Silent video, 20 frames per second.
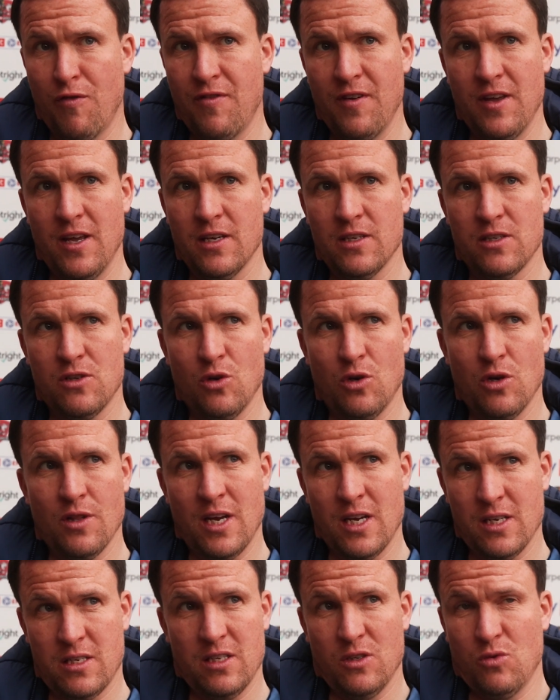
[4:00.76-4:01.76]
feet. Is not
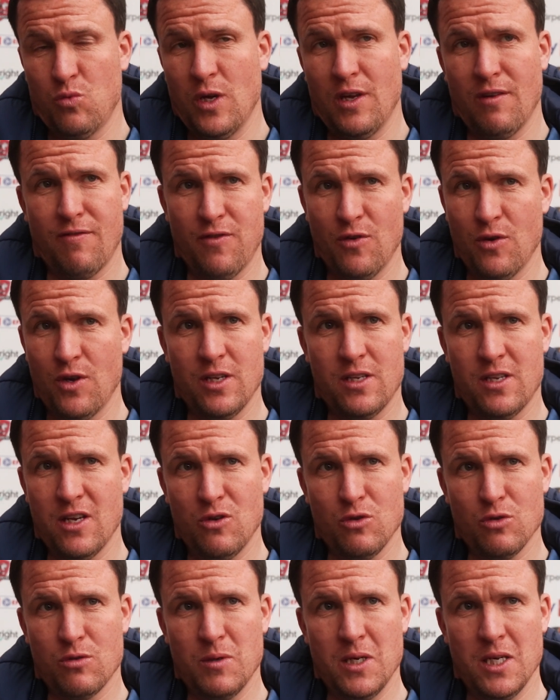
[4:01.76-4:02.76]
that's his weak foot, he
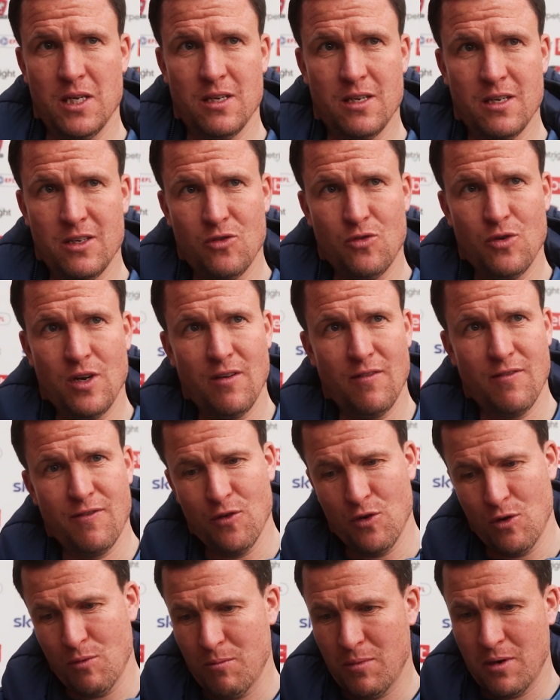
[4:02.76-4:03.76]
tells me, his right
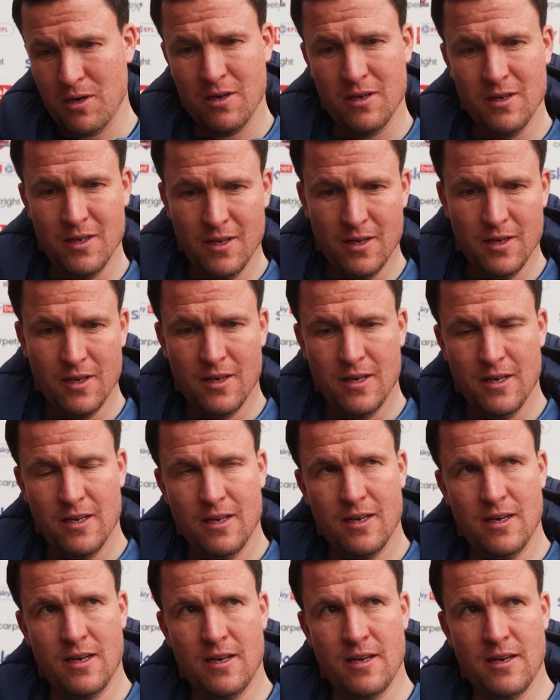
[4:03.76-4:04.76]
foot, but
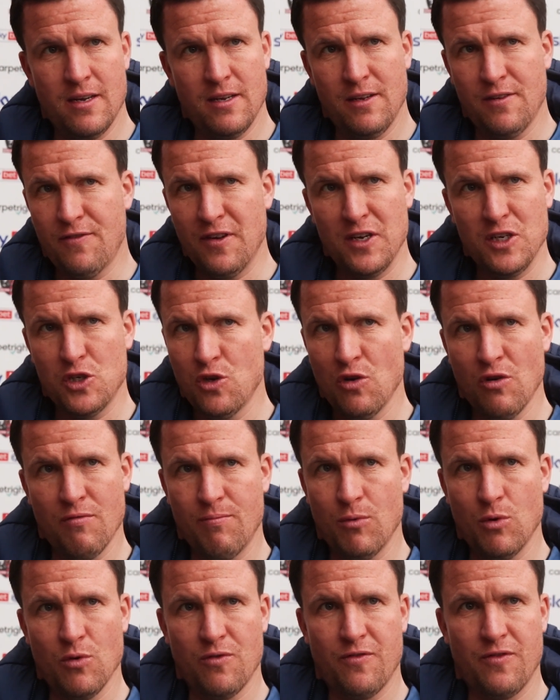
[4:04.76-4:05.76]
uh, his finishing off
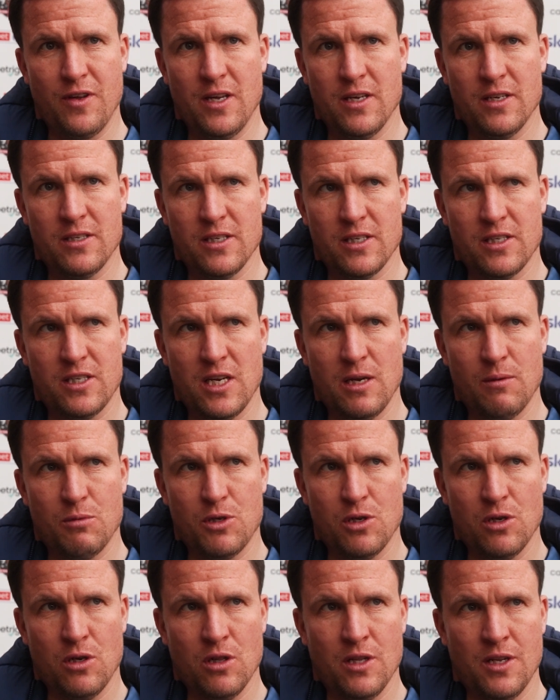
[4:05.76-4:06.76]
both feet is
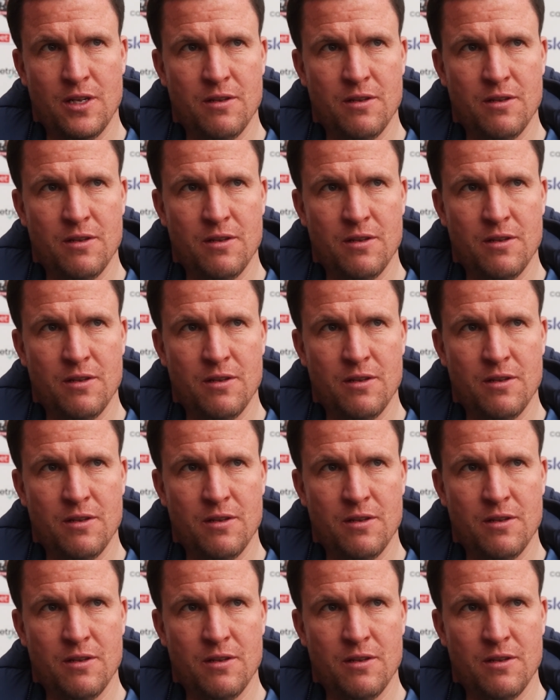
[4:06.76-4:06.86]
exceptional.